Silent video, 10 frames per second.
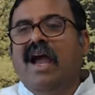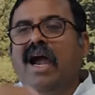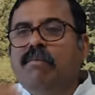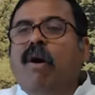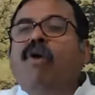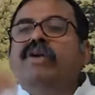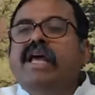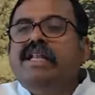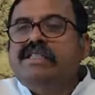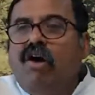and
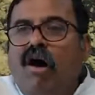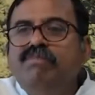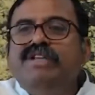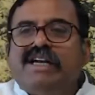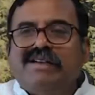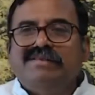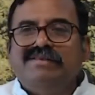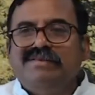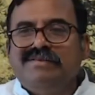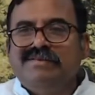mountain is the object.
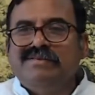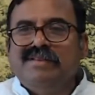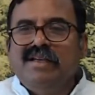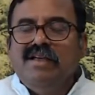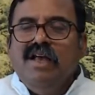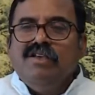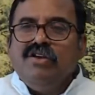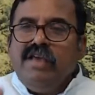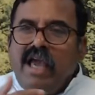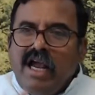
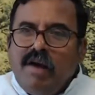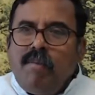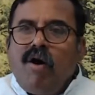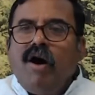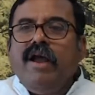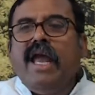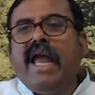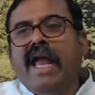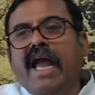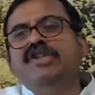So the young
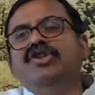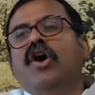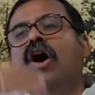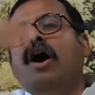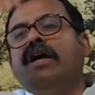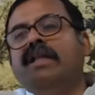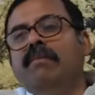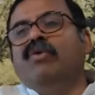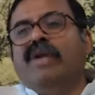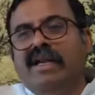boy enjoyed the
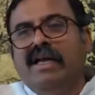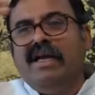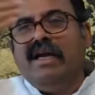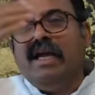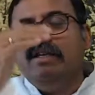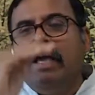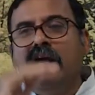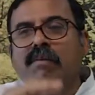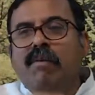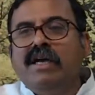mountain. And
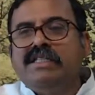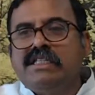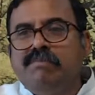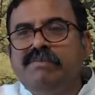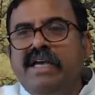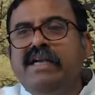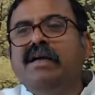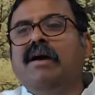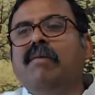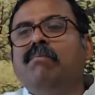young boy is the
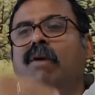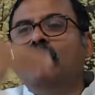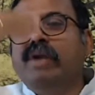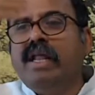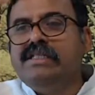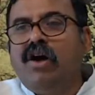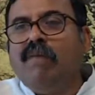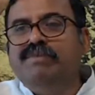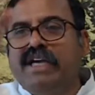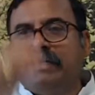subject, mountain is the
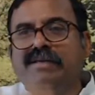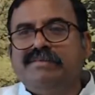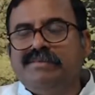object.